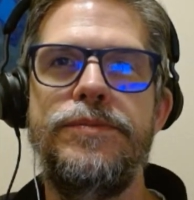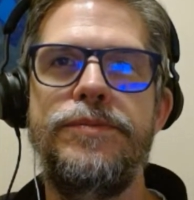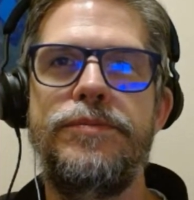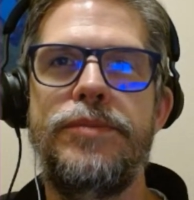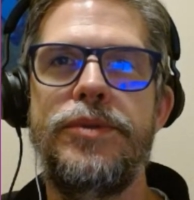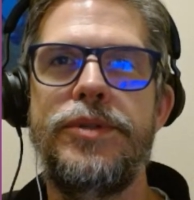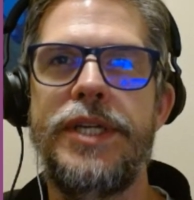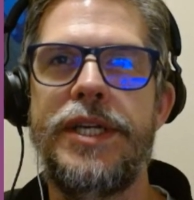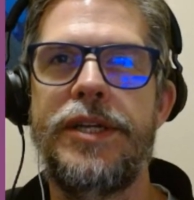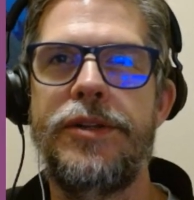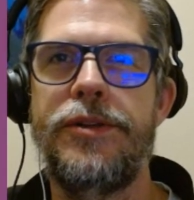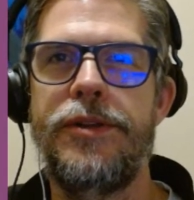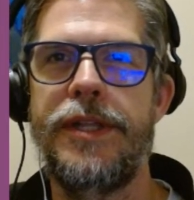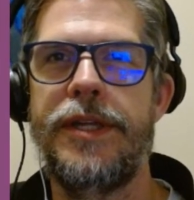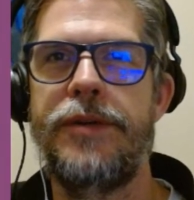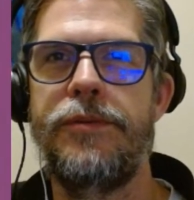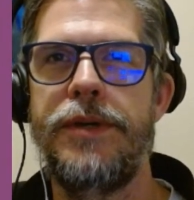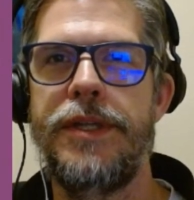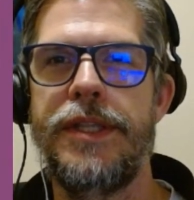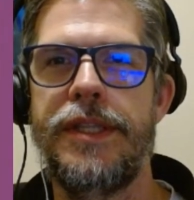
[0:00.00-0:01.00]

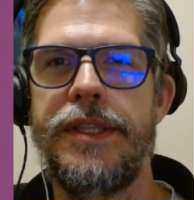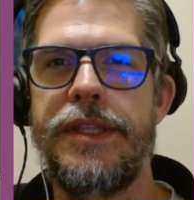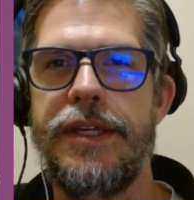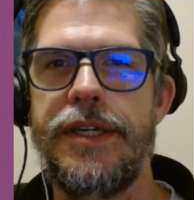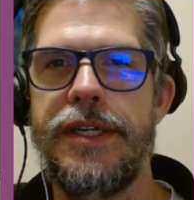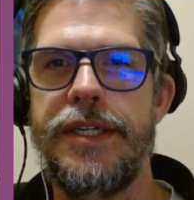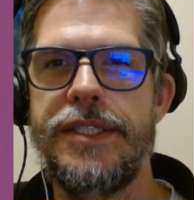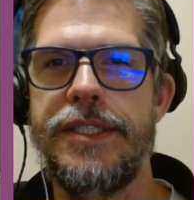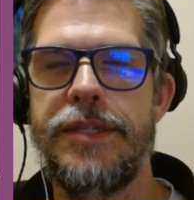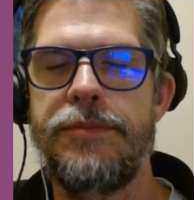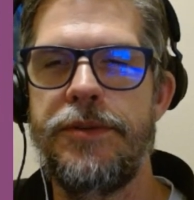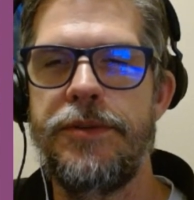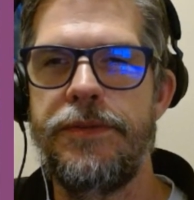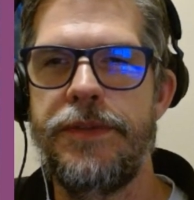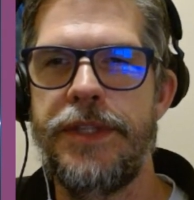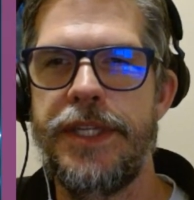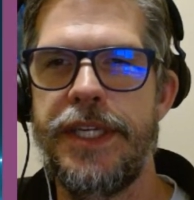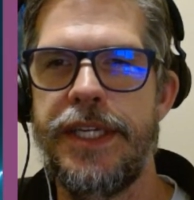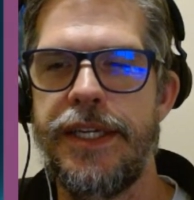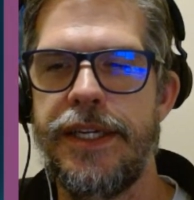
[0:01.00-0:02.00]
particularly with some of
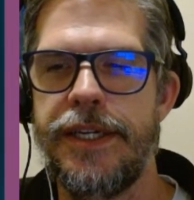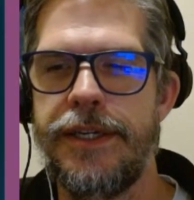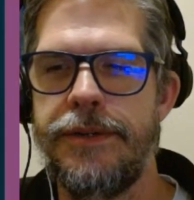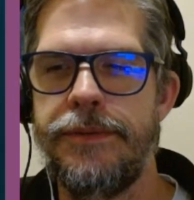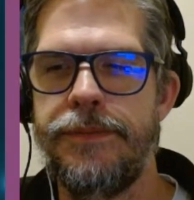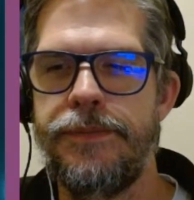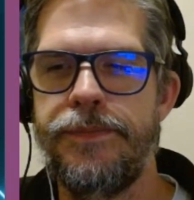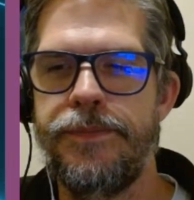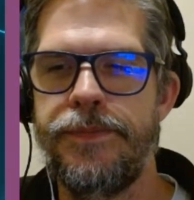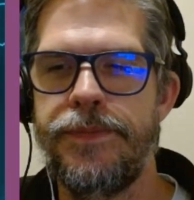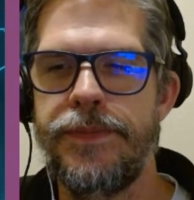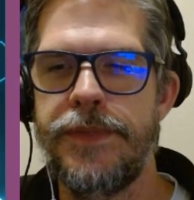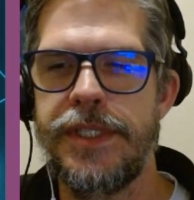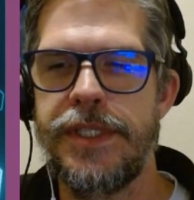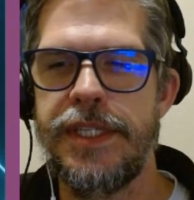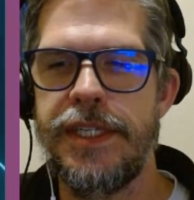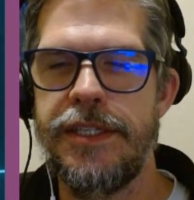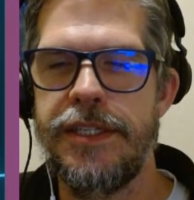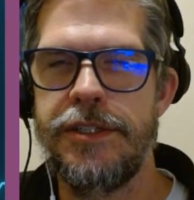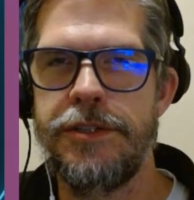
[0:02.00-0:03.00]
the
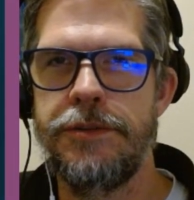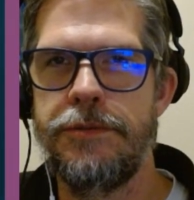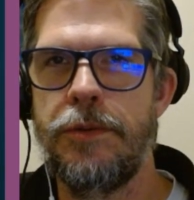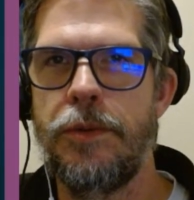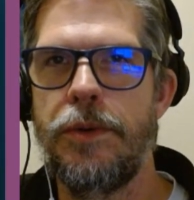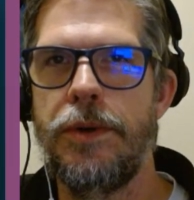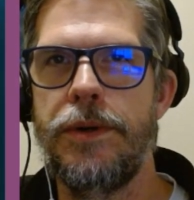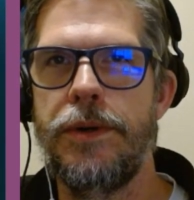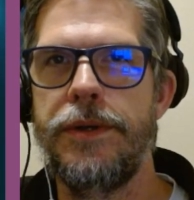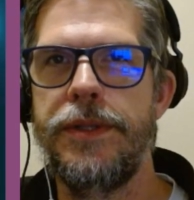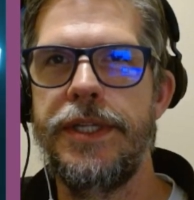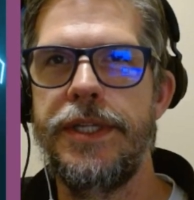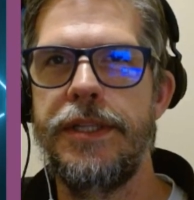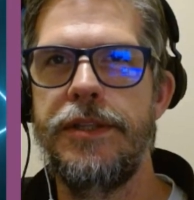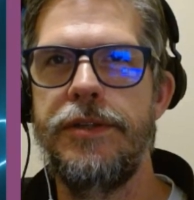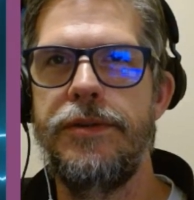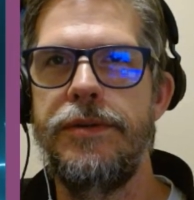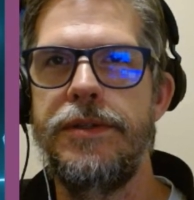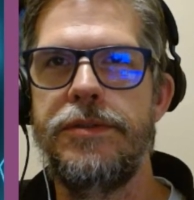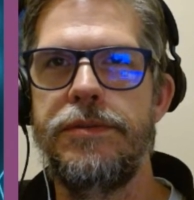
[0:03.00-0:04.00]
scenes of war that
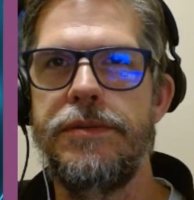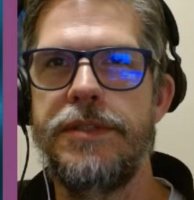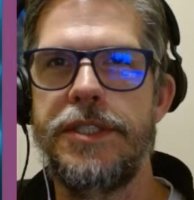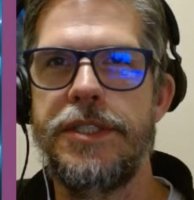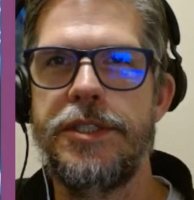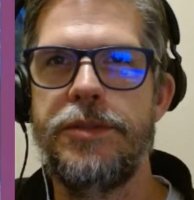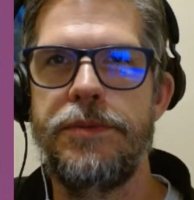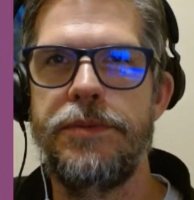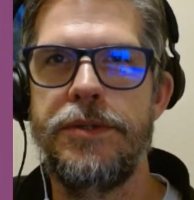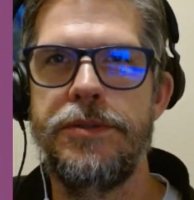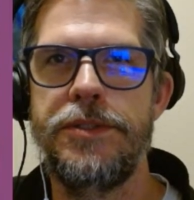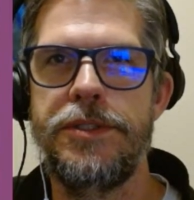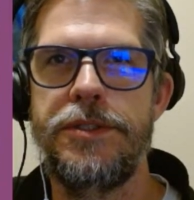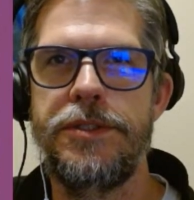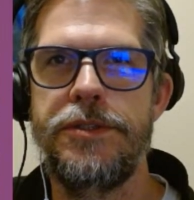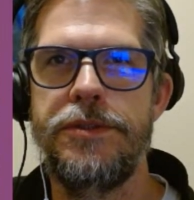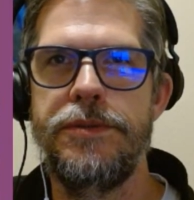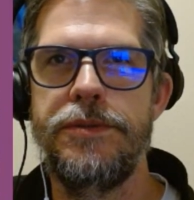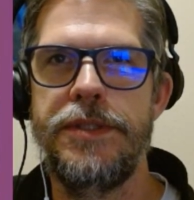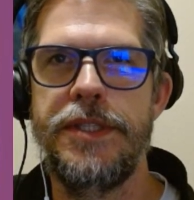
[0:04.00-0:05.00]
Lewis was exposed
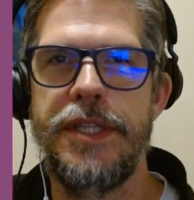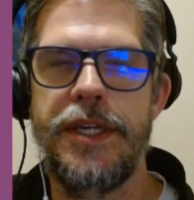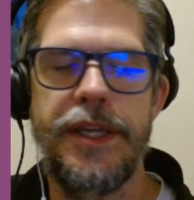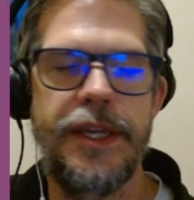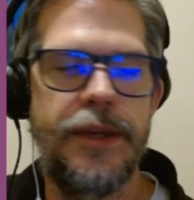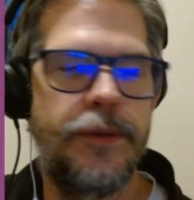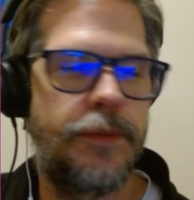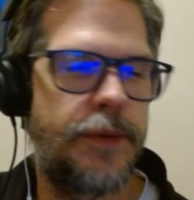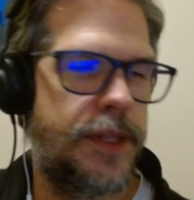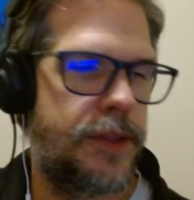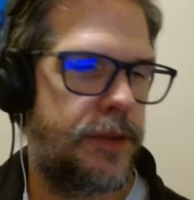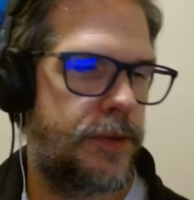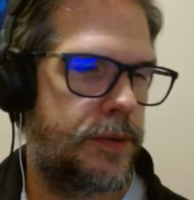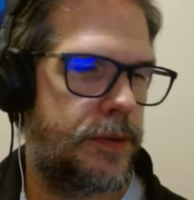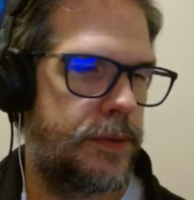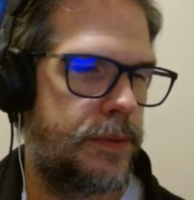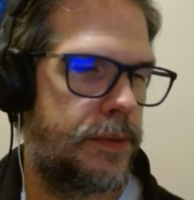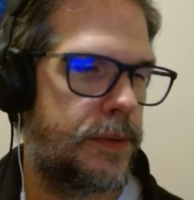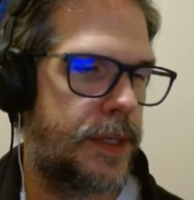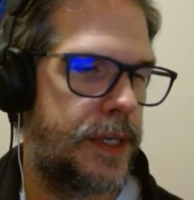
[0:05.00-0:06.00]
to and that he went
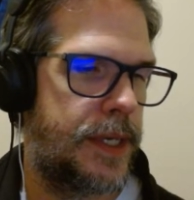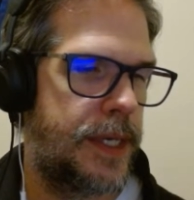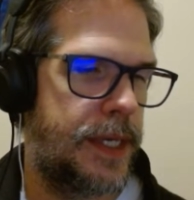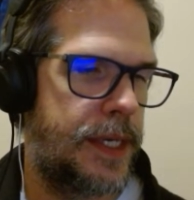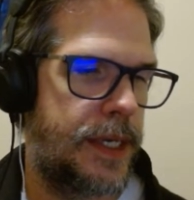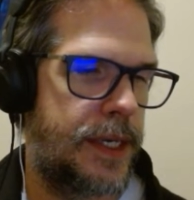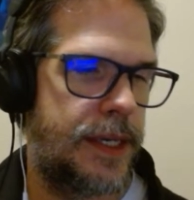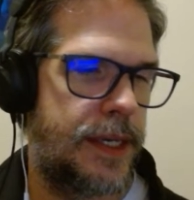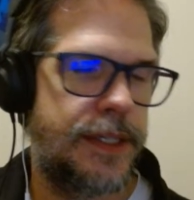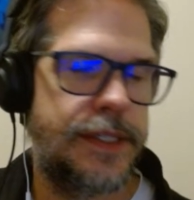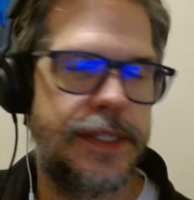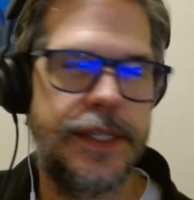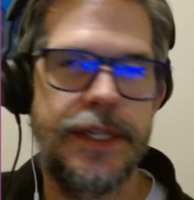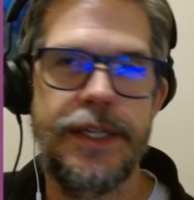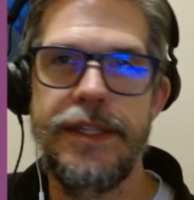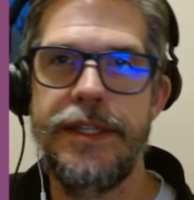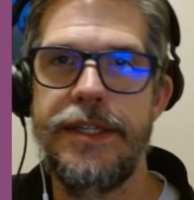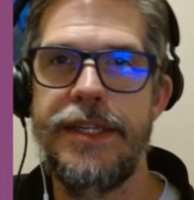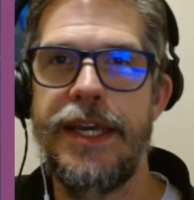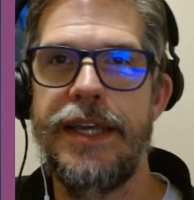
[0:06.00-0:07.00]
through,
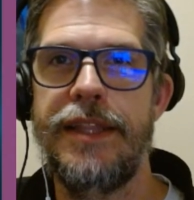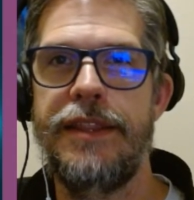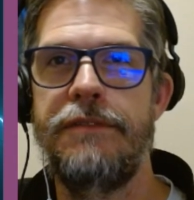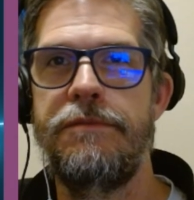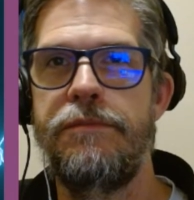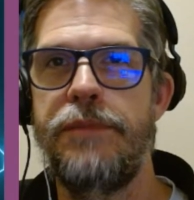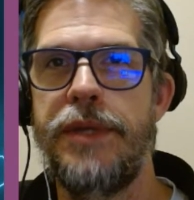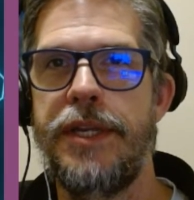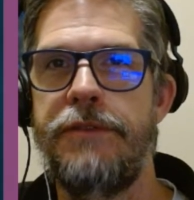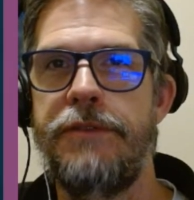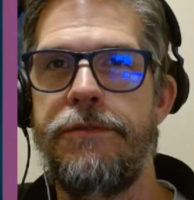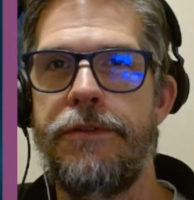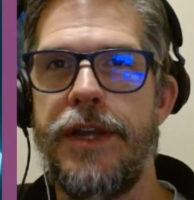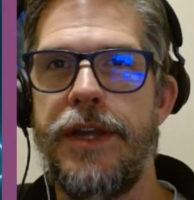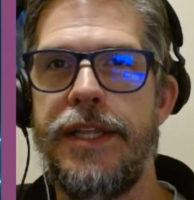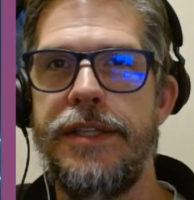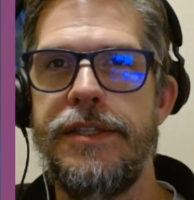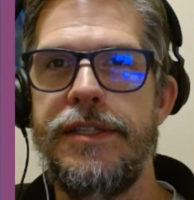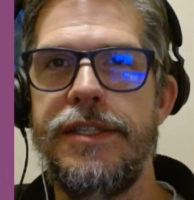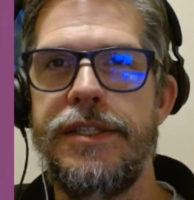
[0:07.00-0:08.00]
seeing the death of many
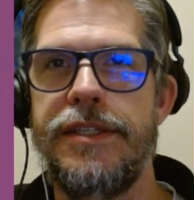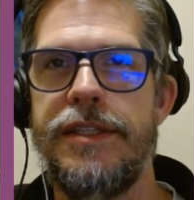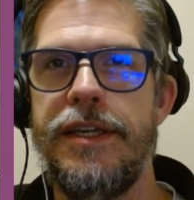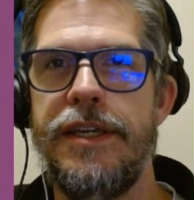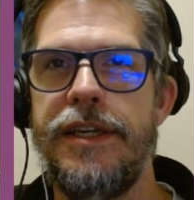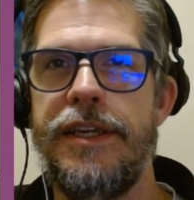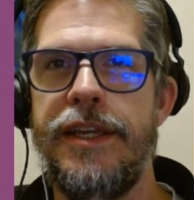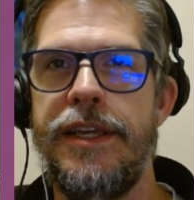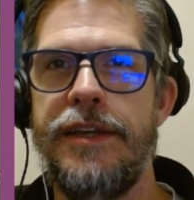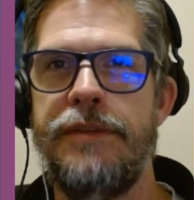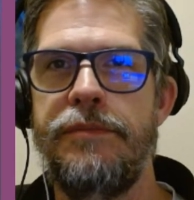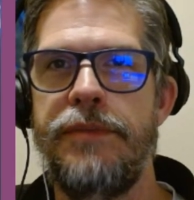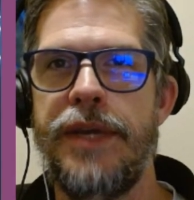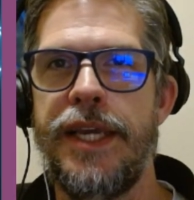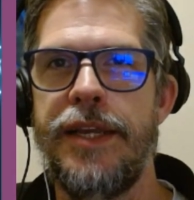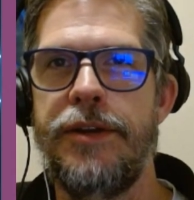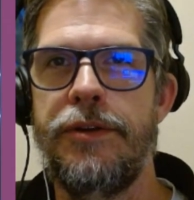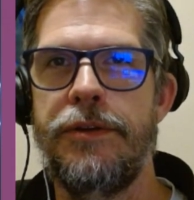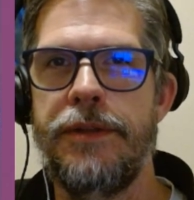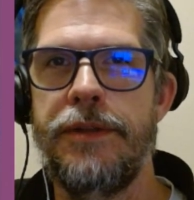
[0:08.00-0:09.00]
friends that he had
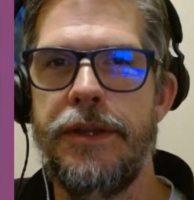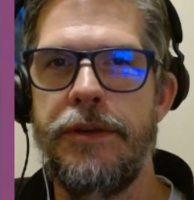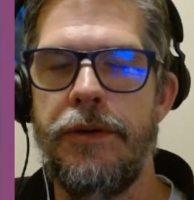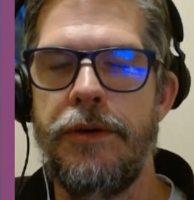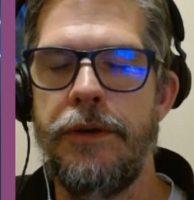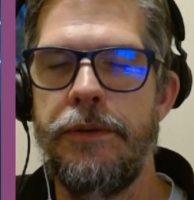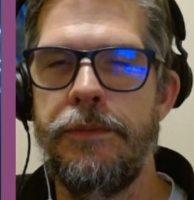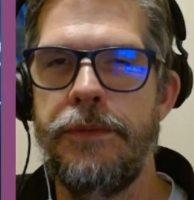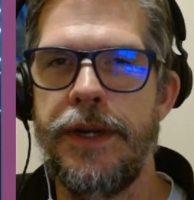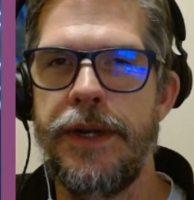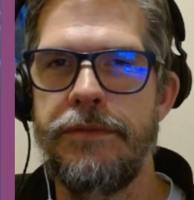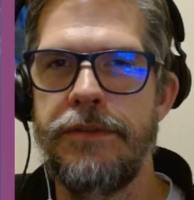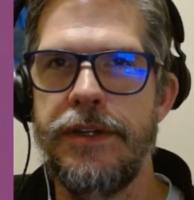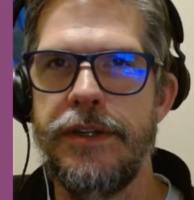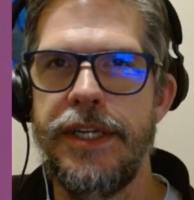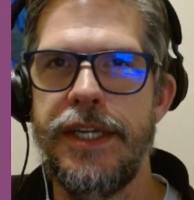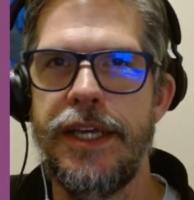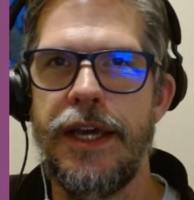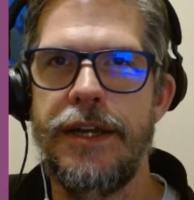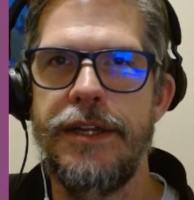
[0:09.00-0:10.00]
made early on whenever
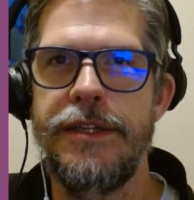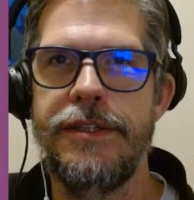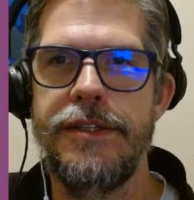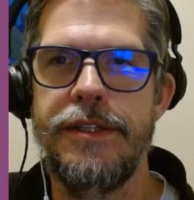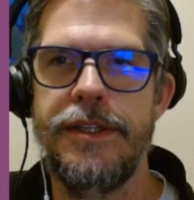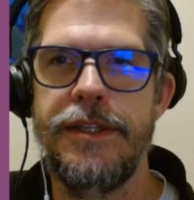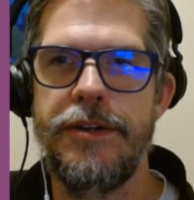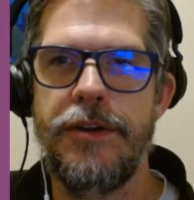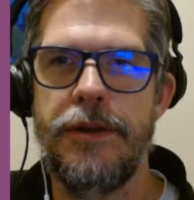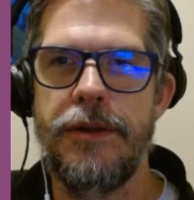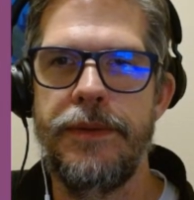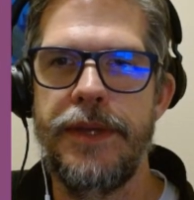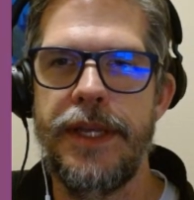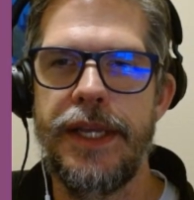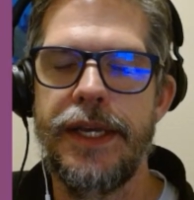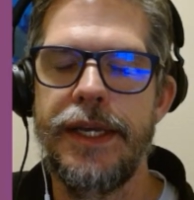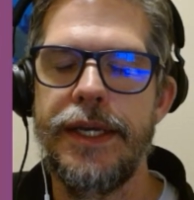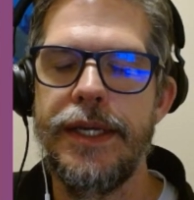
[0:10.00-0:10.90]
he got into the army.